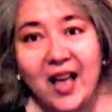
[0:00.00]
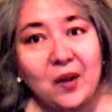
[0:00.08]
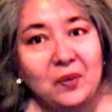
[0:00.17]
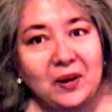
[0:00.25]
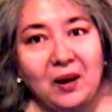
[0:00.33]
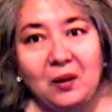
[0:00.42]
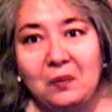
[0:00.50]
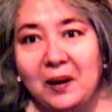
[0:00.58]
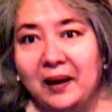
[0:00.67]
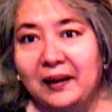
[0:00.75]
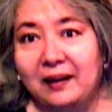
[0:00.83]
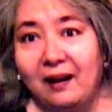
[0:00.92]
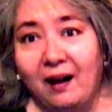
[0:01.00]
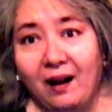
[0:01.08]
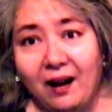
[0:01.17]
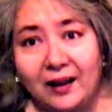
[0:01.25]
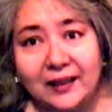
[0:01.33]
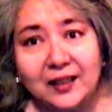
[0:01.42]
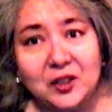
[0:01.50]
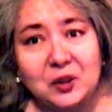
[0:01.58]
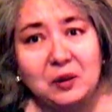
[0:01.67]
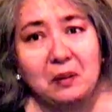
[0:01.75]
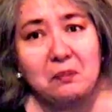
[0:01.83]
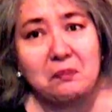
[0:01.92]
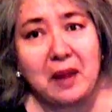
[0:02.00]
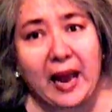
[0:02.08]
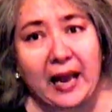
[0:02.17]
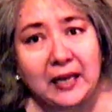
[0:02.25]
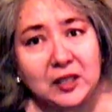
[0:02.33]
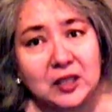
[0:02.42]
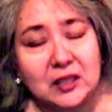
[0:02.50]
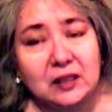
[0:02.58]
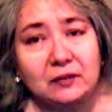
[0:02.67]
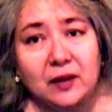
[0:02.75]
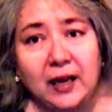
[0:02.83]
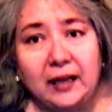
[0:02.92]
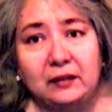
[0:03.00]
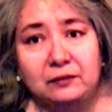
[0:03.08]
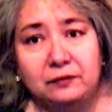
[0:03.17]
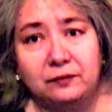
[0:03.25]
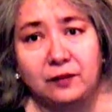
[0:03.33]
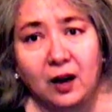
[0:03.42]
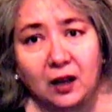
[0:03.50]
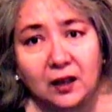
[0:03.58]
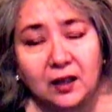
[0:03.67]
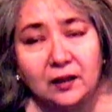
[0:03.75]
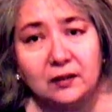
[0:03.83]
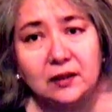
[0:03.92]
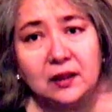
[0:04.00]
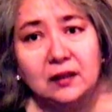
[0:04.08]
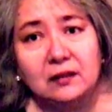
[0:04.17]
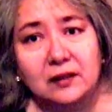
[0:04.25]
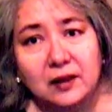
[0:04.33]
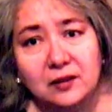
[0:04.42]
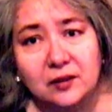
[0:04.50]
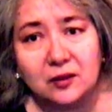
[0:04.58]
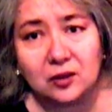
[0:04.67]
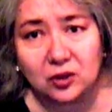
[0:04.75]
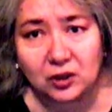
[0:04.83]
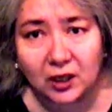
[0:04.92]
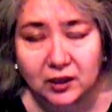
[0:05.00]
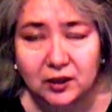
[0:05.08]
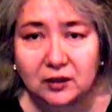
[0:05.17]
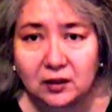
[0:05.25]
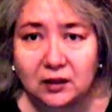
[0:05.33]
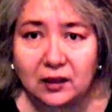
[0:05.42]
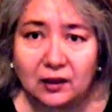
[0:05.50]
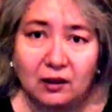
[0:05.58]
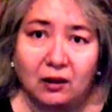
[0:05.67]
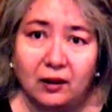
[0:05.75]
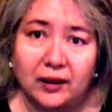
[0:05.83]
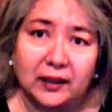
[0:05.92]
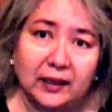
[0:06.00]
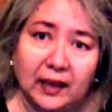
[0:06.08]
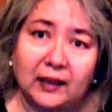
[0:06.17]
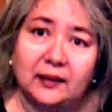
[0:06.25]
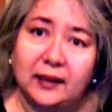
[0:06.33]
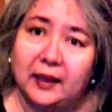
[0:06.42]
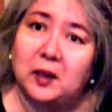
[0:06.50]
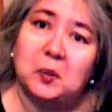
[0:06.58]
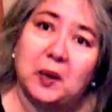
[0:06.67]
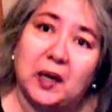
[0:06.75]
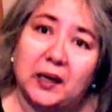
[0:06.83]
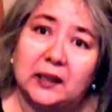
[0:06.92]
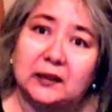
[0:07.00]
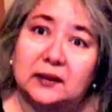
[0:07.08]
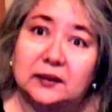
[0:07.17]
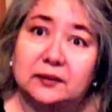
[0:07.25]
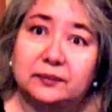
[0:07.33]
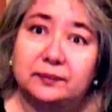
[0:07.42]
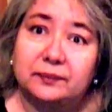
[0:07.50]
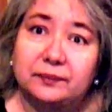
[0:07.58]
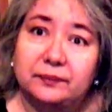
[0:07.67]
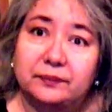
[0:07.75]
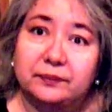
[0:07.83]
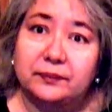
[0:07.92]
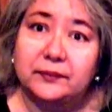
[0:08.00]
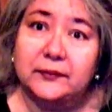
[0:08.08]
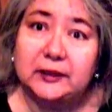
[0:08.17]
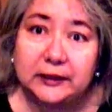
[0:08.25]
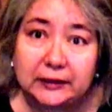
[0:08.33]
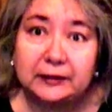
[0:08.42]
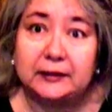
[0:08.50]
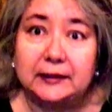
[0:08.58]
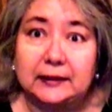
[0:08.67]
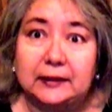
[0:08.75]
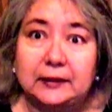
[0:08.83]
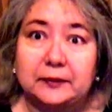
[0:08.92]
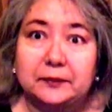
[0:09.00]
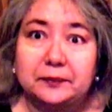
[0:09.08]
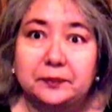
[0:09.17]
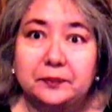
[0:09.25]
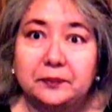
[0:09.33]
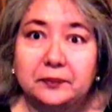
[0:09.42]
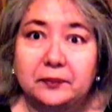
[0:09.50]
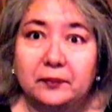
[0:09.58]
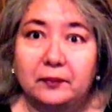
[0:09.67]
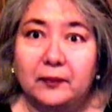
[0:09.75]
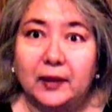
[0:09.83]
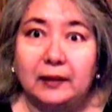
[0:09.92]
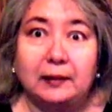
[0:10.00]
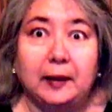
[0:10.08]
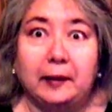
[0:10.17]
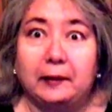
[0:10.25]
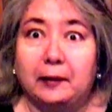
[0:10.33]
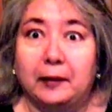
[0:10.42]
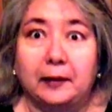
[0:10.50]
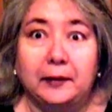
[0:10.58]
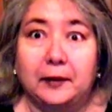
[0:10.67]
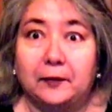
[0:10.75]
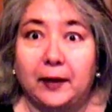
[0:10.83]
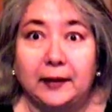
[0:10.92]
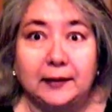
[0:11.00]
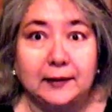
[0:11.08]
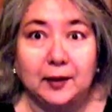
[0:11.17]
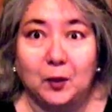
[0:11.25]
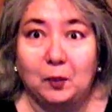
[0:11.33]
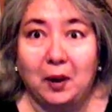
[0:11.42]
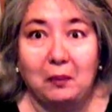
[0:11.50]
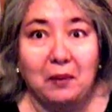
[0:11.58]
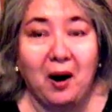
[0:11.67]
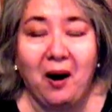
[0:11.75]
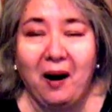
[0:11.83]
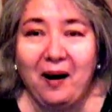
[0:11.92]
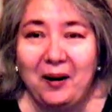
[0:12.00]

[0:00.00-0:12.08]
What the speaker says: But oh my God, can you imagine if I had followed those instructions on that card and gotten the antibiotics? Seriously. And thank God I never had to tell my mom.